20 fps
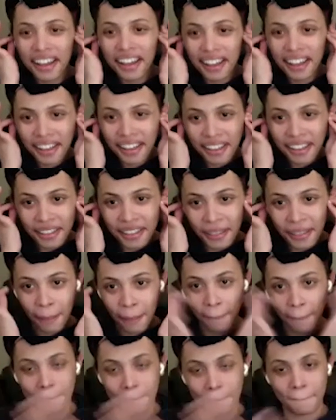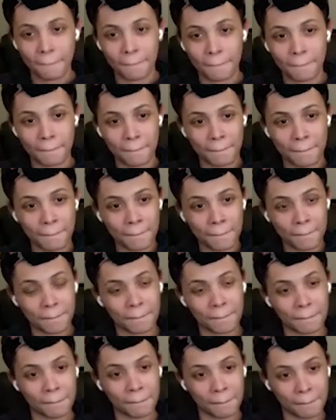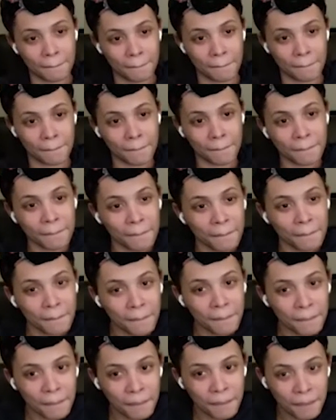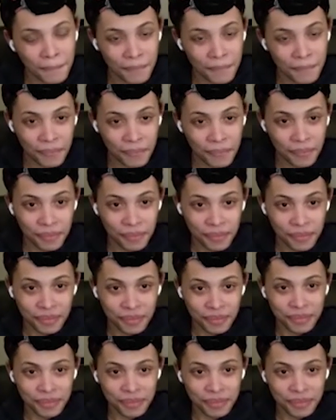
[no speech]